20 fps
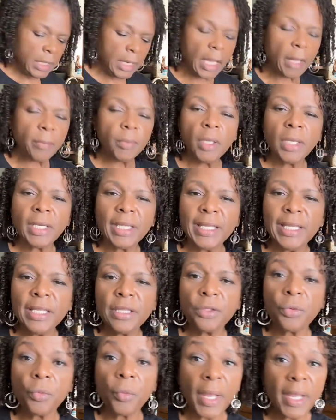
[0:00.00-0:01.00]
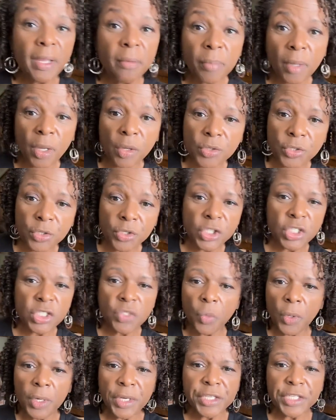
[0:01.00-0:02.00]
Now I'm gonna eat the rainbow. So you
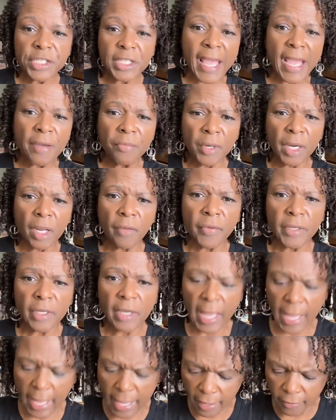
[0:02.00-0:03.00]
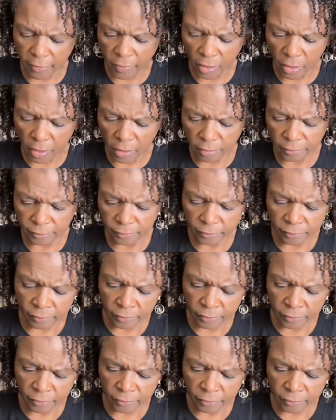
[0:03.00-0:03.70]
just wanna stack whatever you have, y'all.